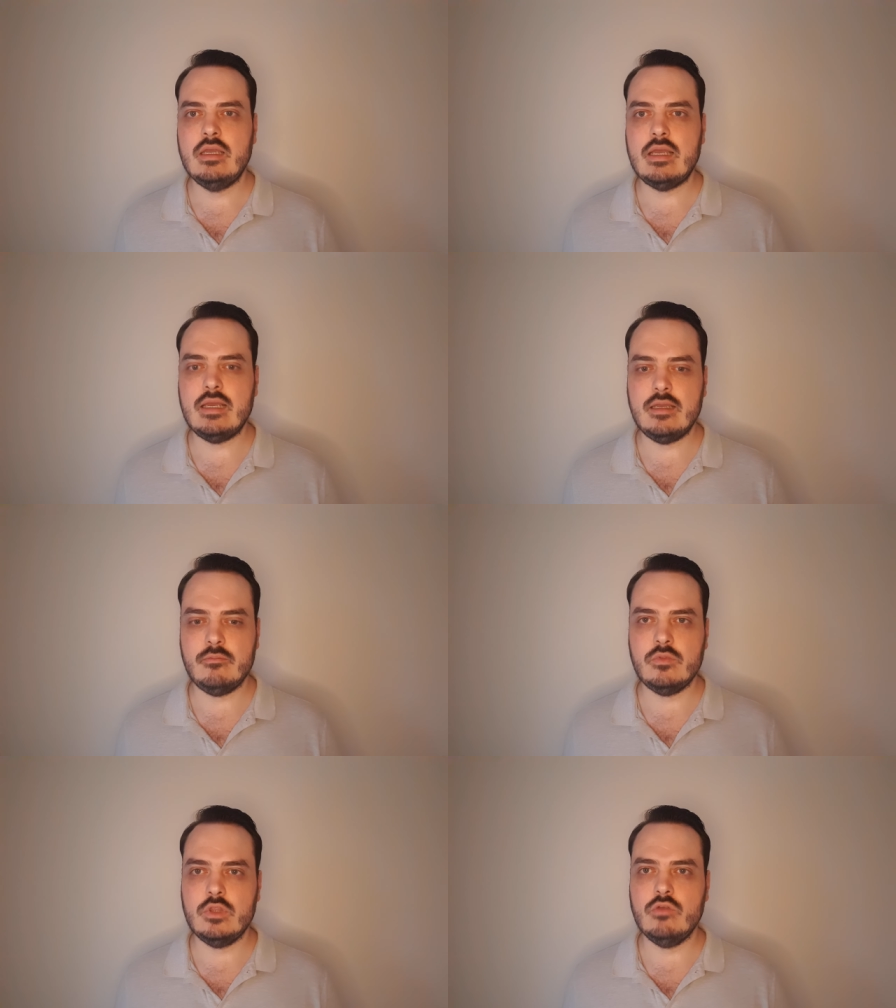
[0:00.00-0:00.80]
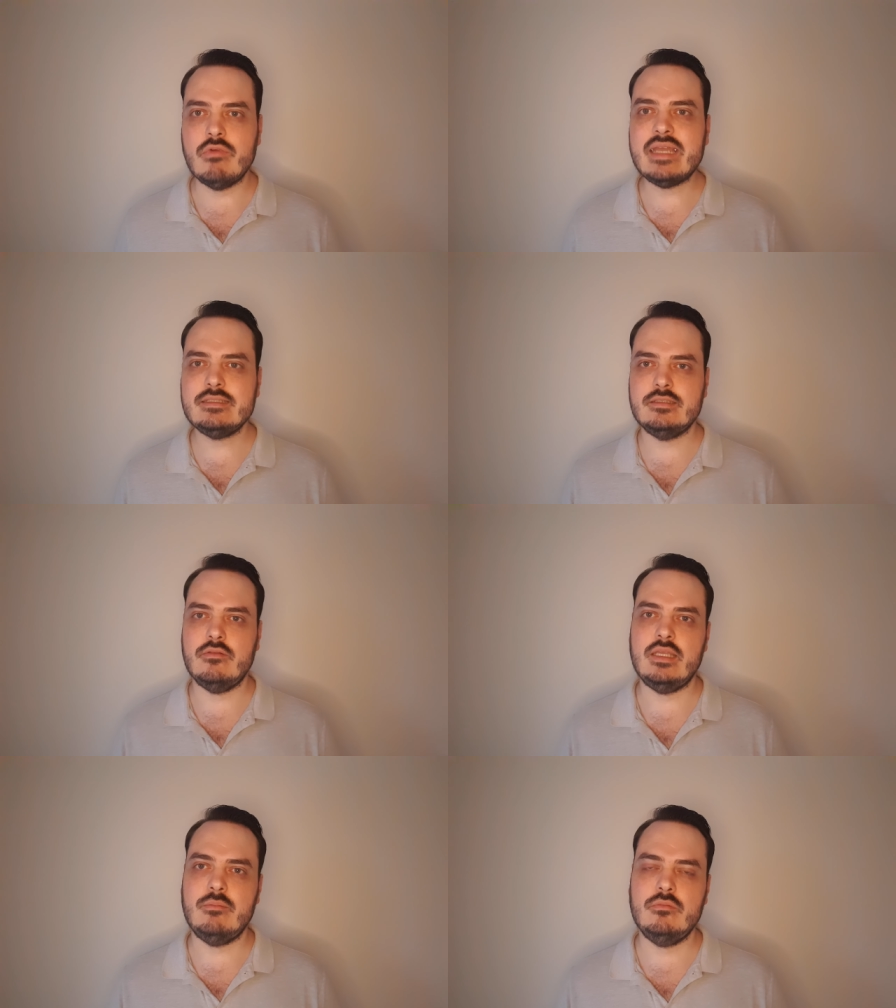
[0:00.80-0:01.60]
um, the rates
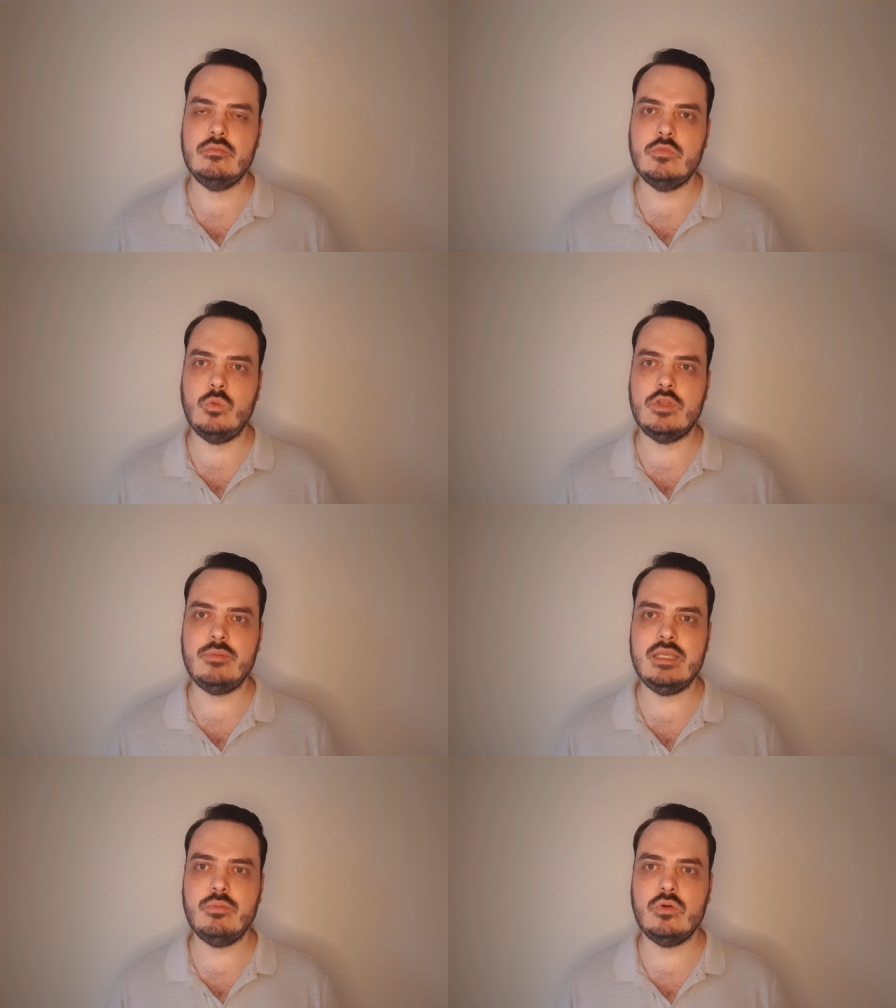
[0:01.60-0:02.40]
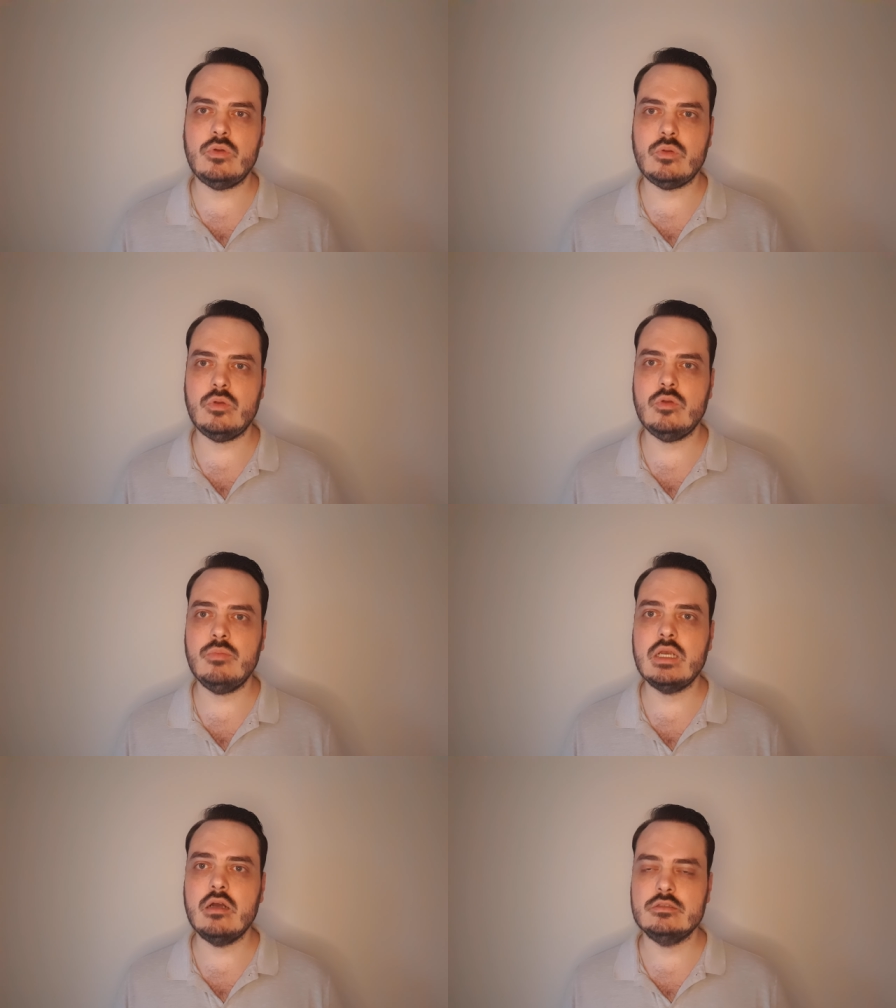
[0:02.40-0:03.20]
of them with people who
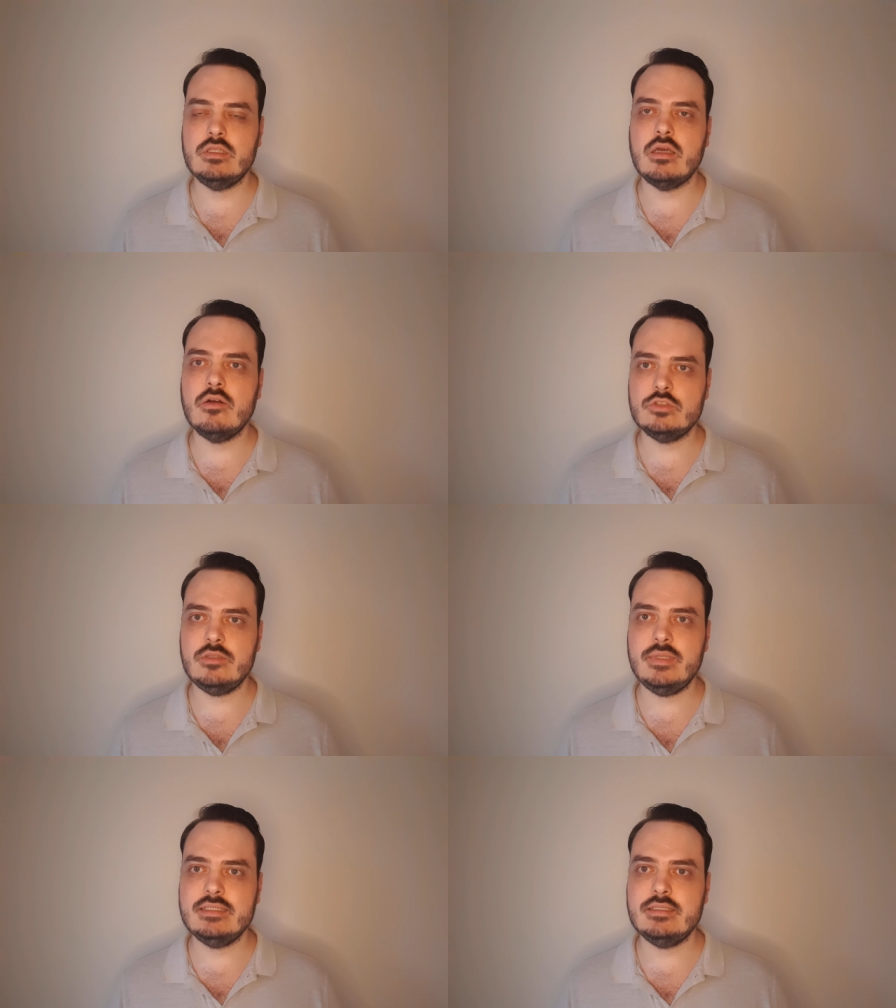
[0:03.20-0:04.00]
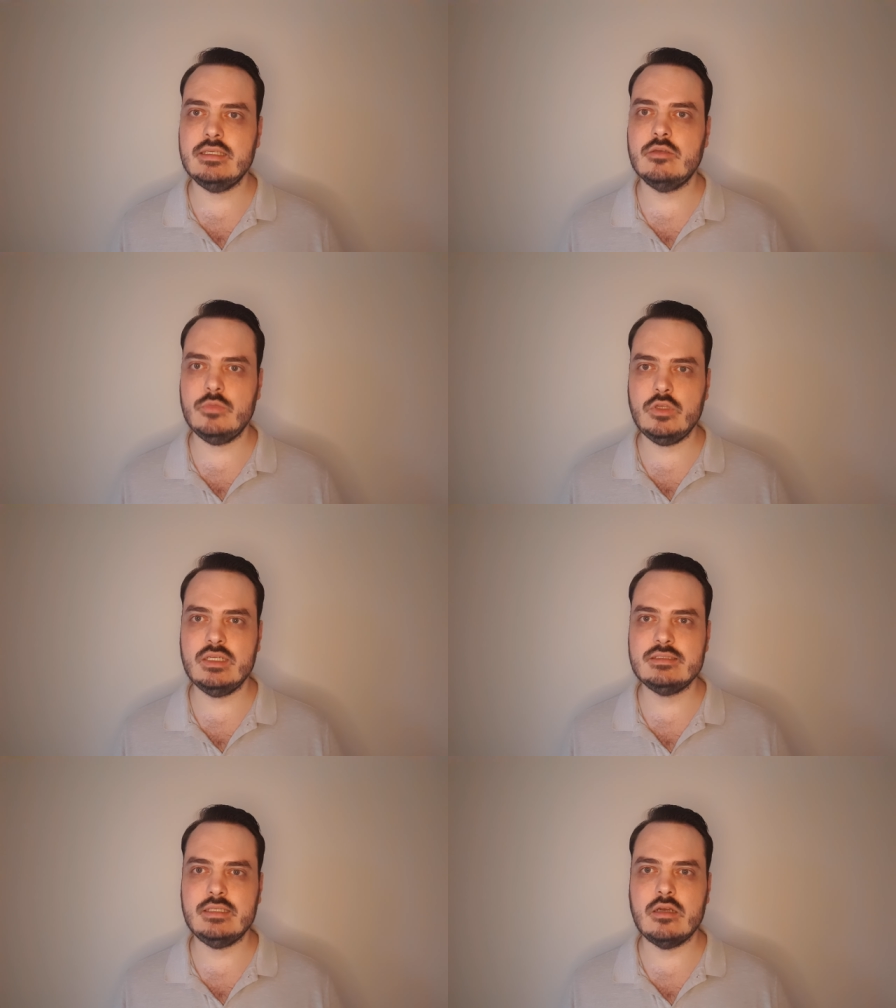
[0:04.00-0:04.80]
belong to the lgbt
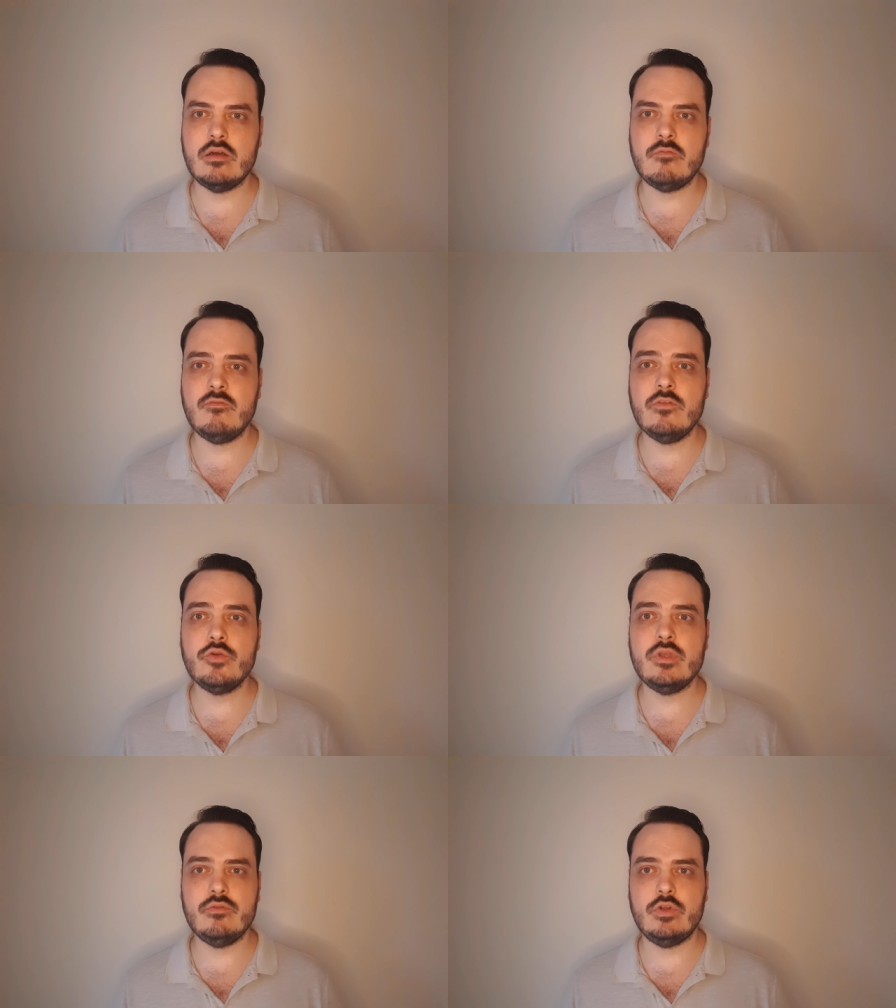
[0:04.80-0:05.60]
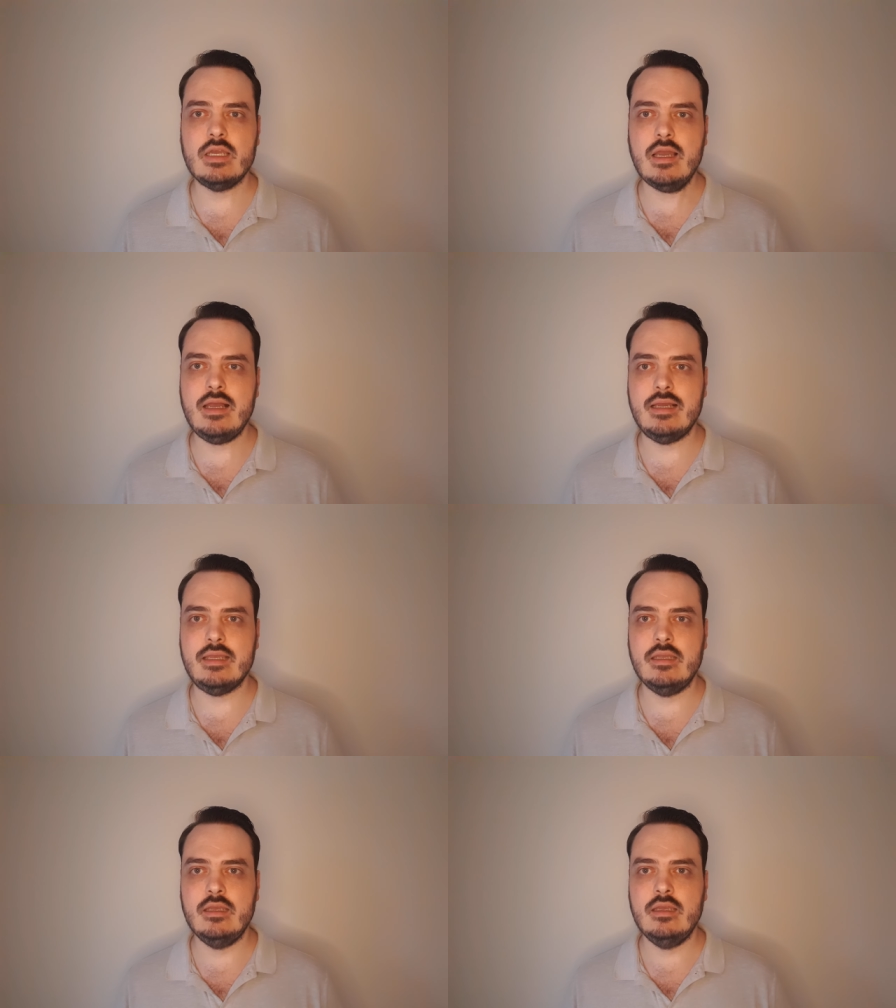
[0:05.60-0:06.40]
community are very very high